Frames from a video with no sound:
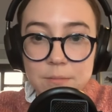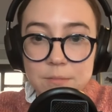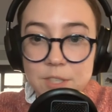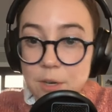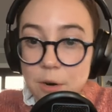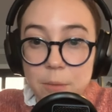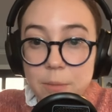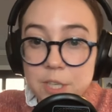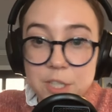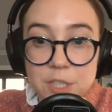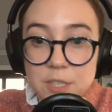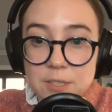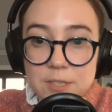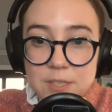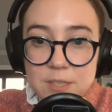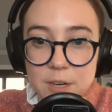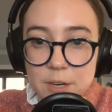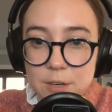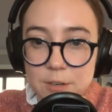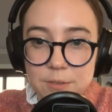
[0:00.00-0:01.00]
zero
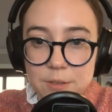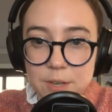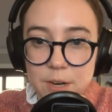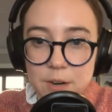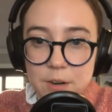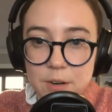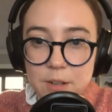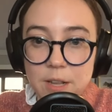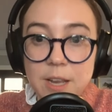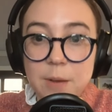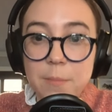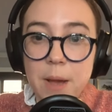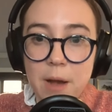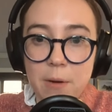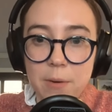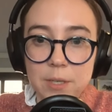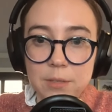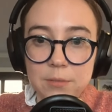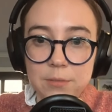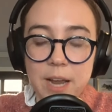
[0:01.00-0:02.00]
emissions. They're clean
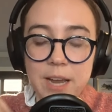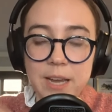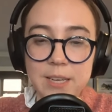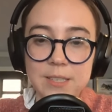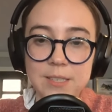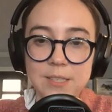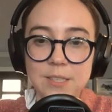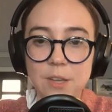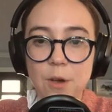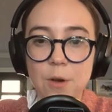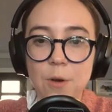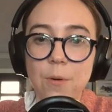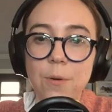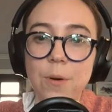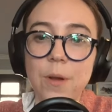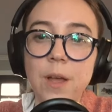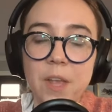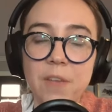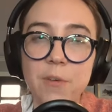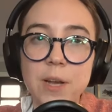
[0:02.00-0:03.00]
power, right?
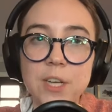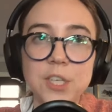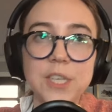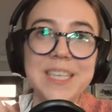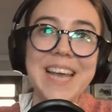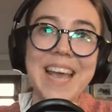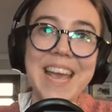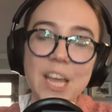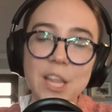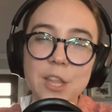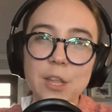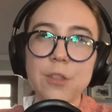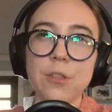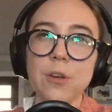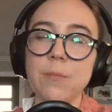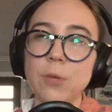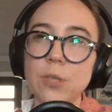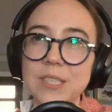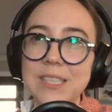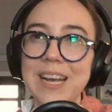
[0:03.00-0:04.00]
So if you actually take the
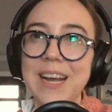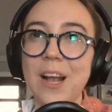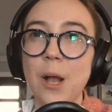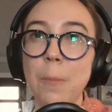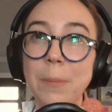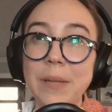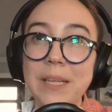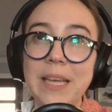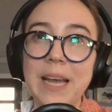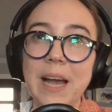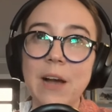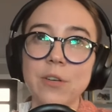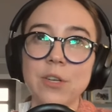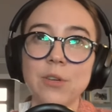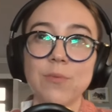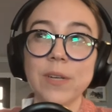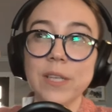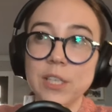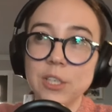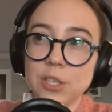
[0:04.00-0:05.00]
thermal stack completely out and
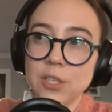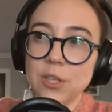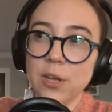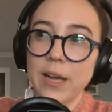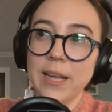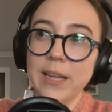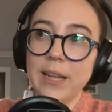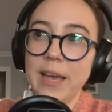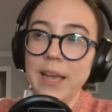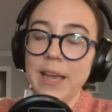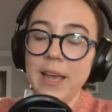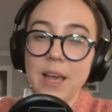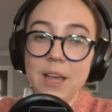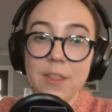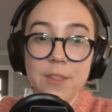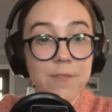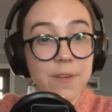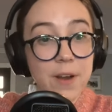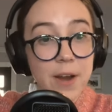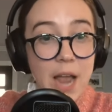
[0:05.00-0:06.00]
you really just look at like
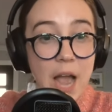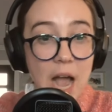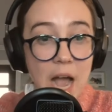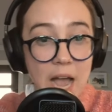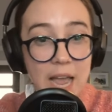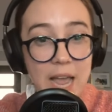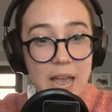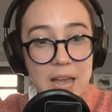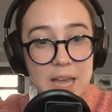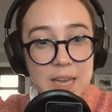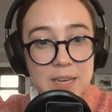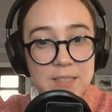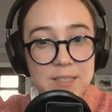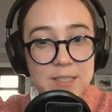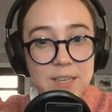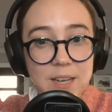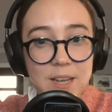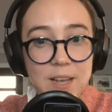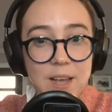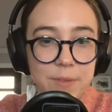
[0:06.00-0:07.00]
the very high
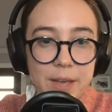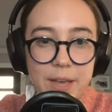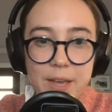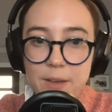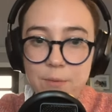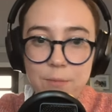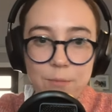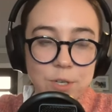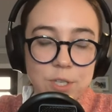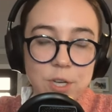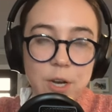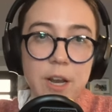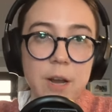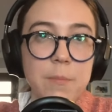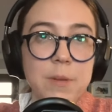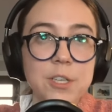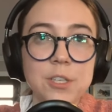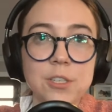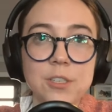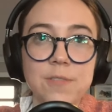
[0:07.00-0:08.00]
end, like we're talking
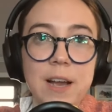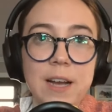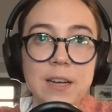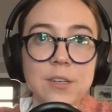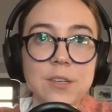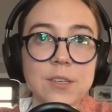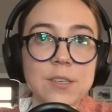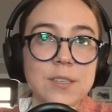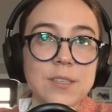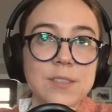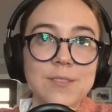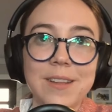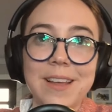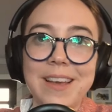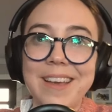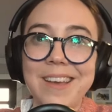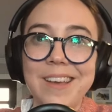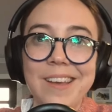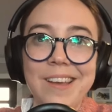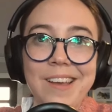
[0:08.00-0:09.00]
emissions factors
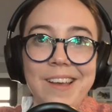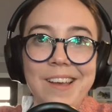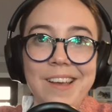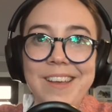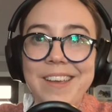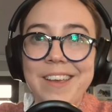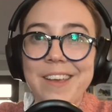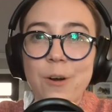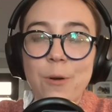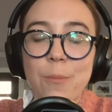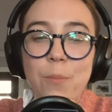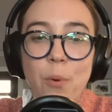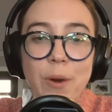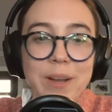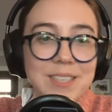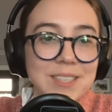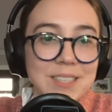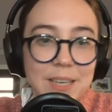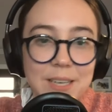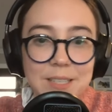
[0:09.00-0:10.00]
like, you know,
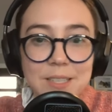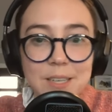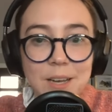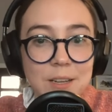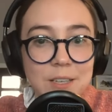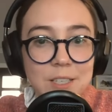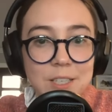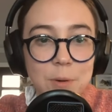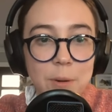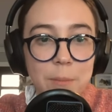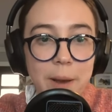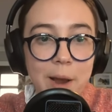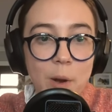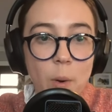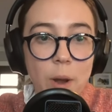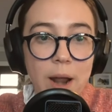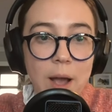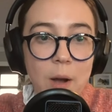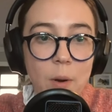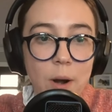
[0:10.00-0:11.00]
0.6 tons per
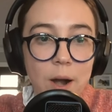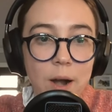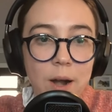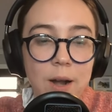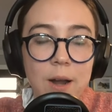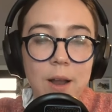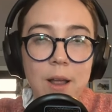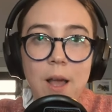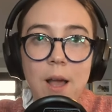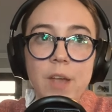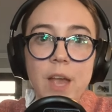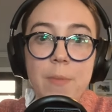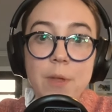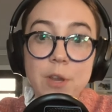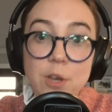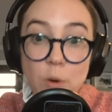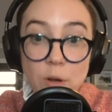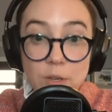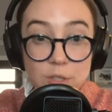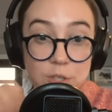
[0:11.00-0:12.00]
megawatt hour. And
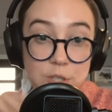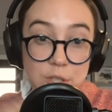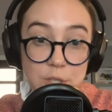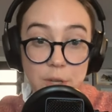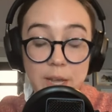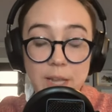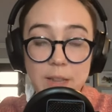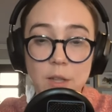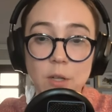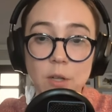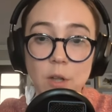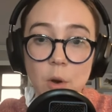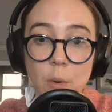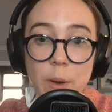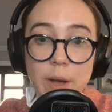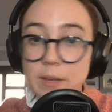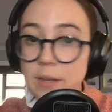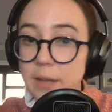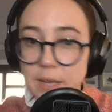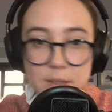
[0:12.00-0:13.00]
then you also just look at the low
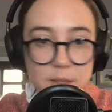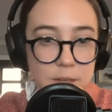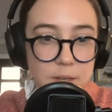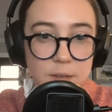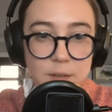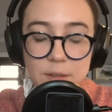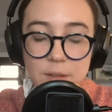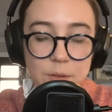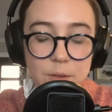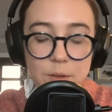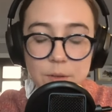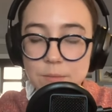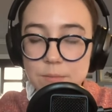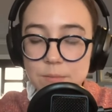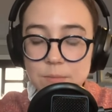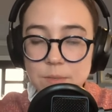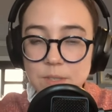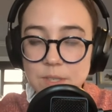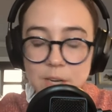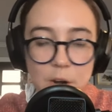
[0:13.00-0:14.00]
end, like the
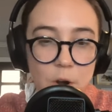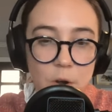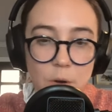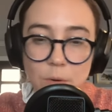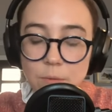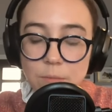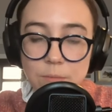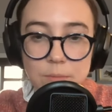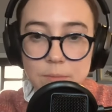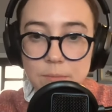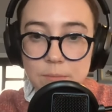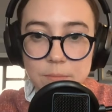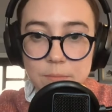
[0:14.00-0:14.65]
zero